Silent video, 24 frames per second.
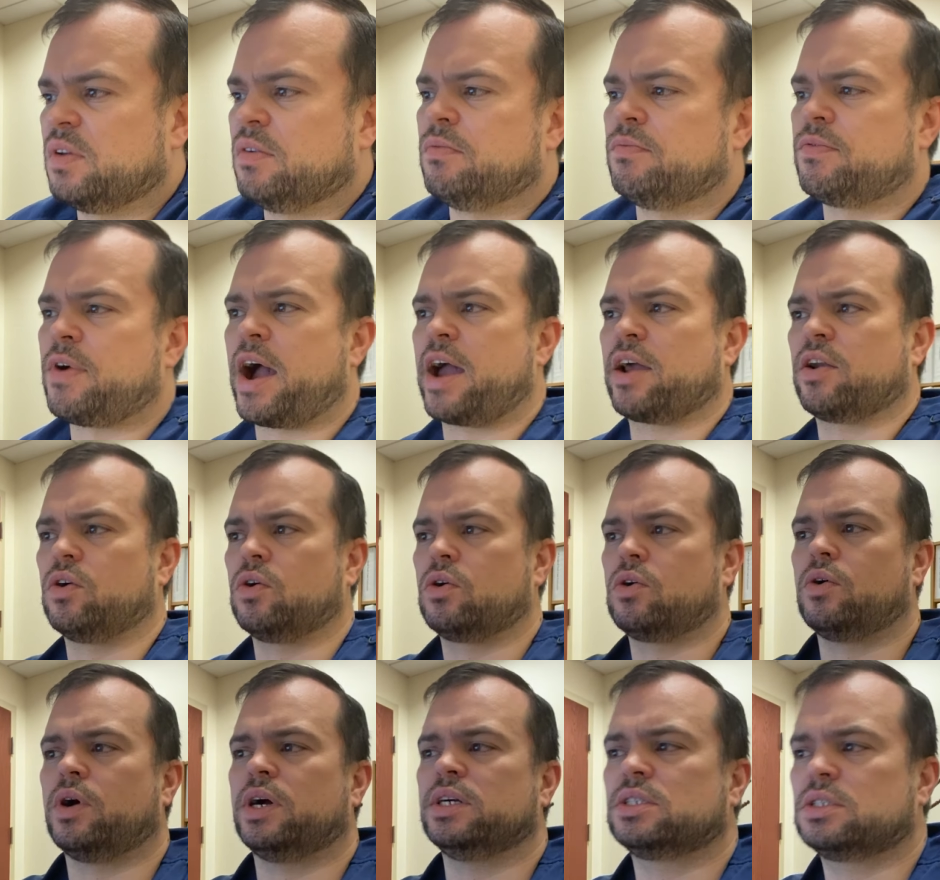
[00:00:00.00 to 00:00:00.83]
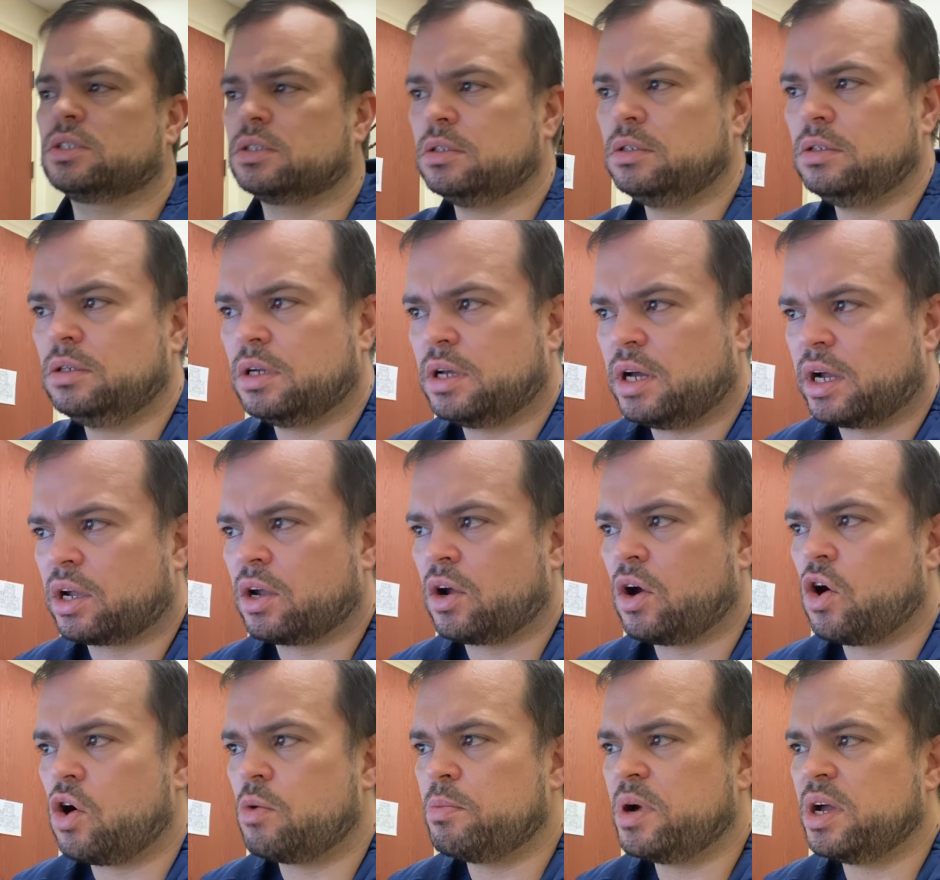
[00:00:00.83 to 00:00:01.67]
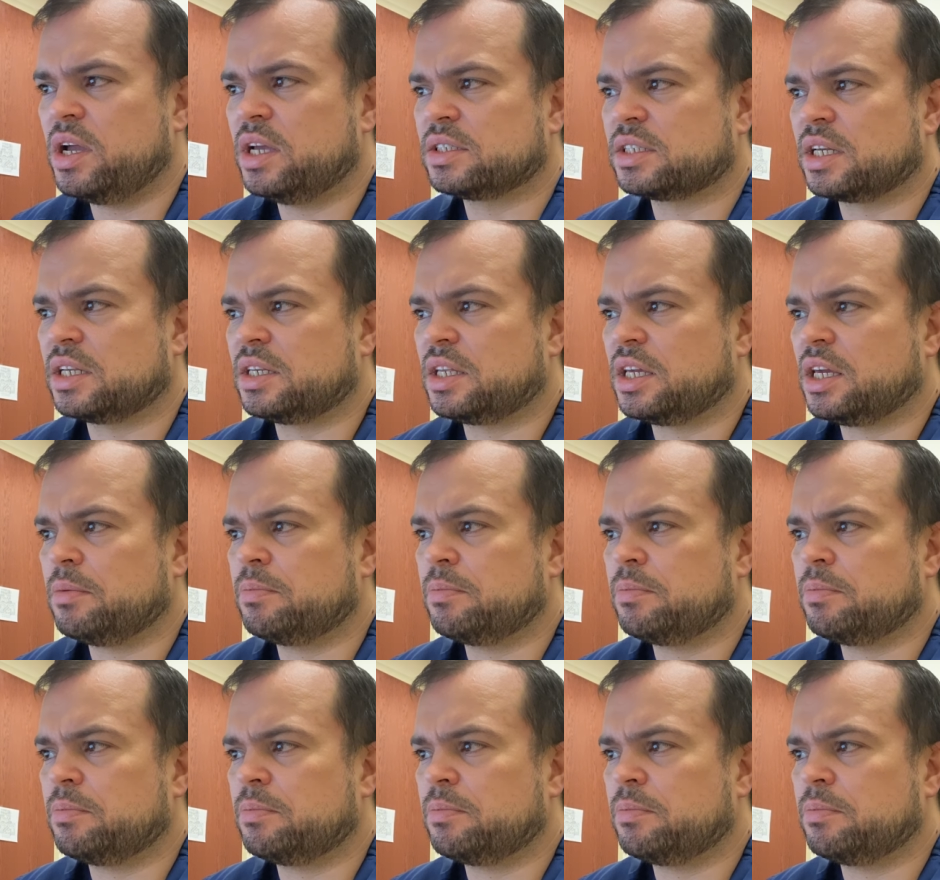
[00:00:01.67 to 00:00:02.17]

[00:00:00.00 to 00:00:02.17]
Final question. A coma is a